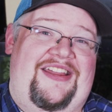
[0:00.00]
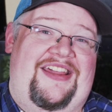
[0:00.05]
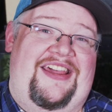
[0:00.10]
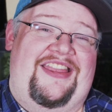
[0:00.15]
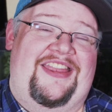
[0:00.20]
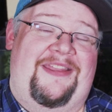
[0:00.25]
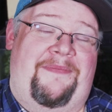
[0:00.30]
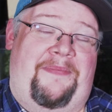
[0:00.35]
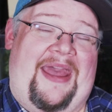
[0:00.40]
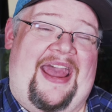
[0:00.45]

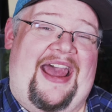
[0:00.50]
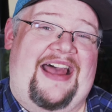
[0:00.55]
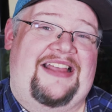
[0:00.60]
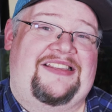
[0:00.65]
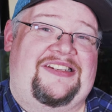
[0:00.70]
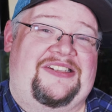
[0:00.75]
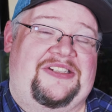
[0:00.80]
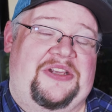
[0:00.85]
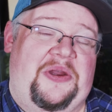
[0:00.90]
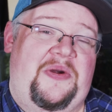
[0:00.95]
in the
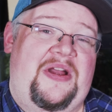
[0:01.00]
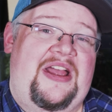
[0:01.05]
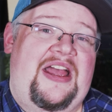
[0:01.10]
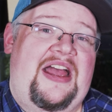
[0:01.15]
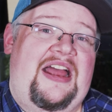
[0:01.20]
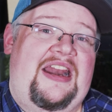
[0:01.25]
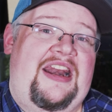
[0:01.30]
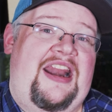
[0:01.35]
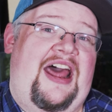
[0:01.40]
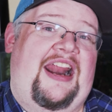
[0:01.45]
past, so
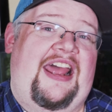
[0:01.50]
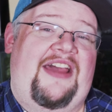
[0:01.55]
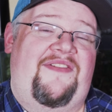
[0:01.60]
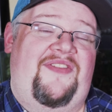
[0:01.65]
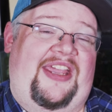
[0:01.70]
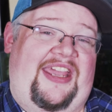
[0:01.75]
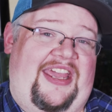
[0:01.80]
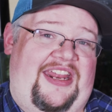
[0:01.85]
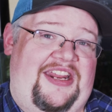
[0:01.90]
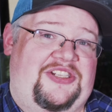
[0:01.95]
not
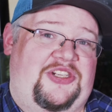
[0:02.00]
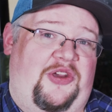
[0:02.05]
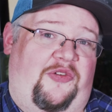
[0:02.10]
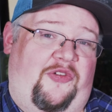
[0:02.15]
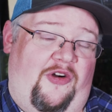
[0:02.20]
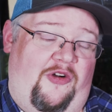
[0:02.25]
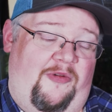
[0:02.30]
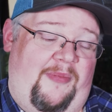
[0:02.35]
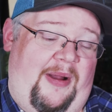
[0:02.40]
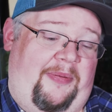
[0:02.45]
having any so
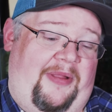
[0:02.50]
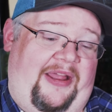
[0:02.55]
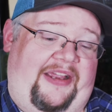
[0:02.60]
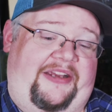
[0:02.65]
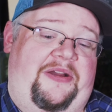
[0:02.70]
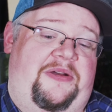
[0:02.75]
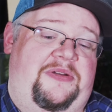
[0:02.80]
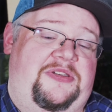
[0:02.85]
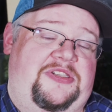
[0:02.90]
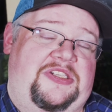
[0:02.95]
far with my
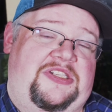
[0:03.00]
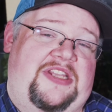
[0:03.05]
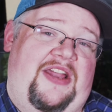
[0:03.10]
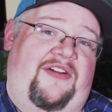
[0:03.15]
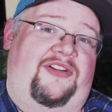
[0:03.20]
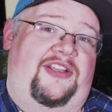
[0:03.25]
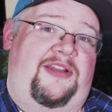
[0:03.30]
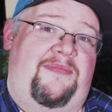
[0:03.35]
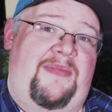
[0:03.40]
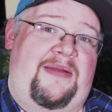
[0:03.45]
plecos has
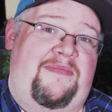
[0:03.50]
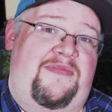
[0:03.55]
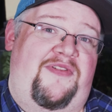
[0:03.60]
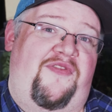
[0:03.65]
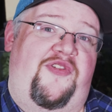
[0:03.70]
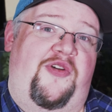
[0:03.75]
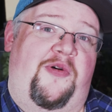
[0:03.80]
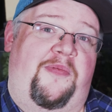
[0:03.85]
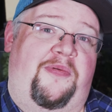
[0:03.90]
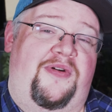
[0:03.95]
definitely made me
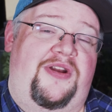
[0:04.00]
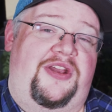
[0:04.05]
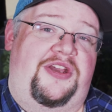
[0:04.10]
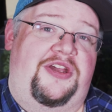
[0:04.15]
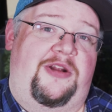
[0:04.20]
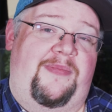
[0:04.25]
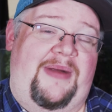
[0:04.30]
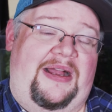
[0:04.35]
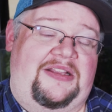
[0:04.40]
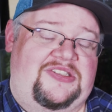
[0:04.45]
feel pretty
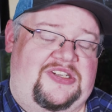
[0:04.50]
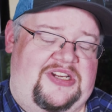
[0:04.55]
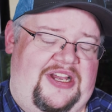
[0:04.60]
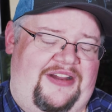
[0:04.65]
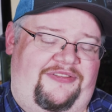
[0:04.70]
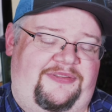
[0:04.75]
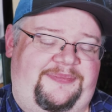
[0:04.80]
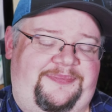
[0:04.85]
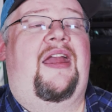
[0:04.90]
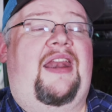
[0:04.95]
good about stuff.